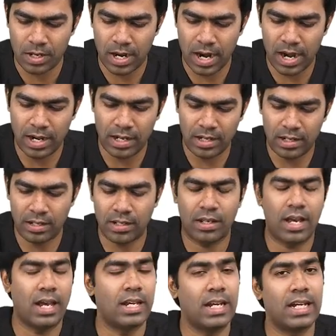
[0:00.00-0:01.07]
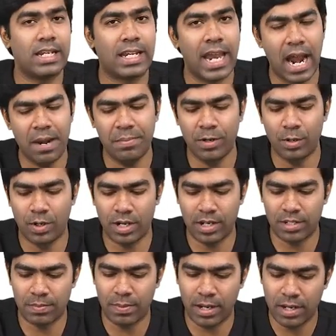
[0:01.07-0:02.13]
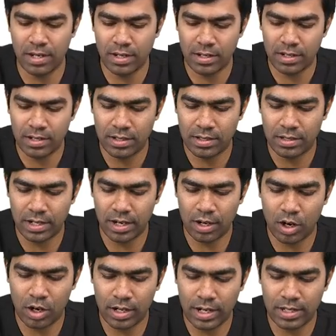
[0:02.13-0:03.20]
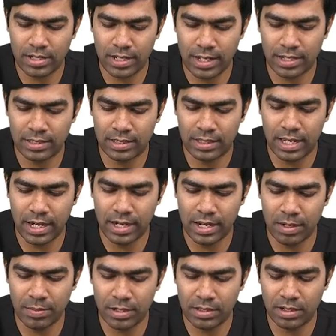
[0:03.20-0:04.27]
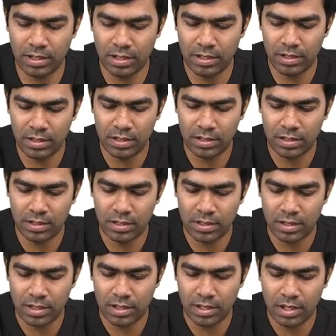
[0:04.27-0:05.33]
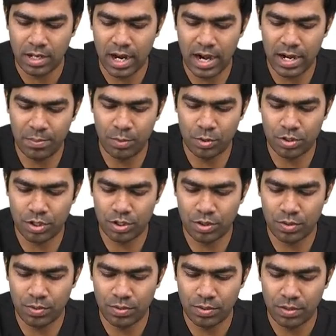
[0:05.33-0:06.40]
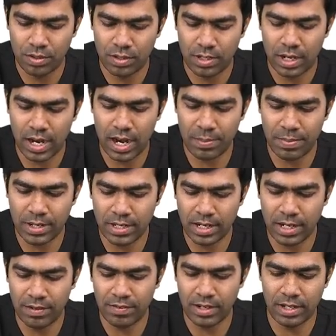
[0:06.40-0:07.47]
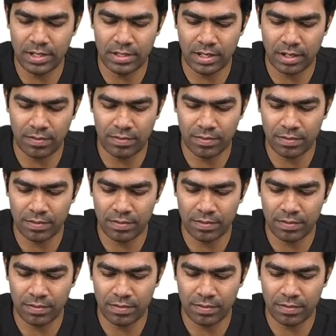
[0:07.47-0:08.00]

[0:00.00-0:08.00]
And it can be utilized by certain organs like skeletal muscle, adipose tissue, and by the liver itself.